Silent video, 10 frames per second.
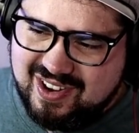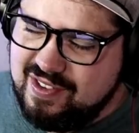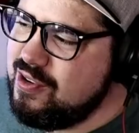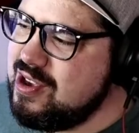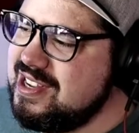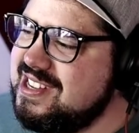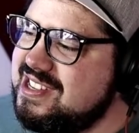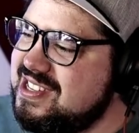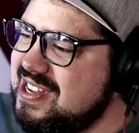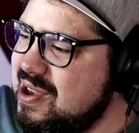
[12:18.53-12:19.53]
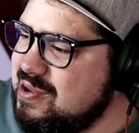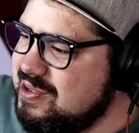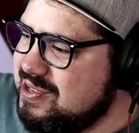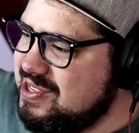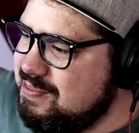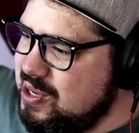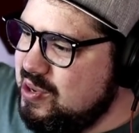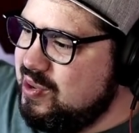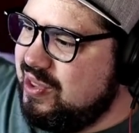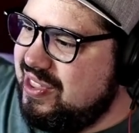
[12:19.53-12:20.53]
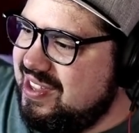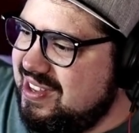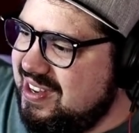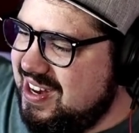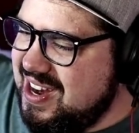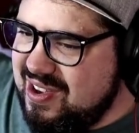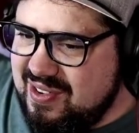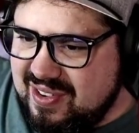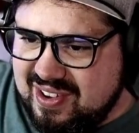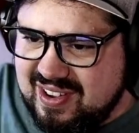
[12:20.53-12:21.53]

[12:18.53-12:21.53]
Her voice is so smooth, you know?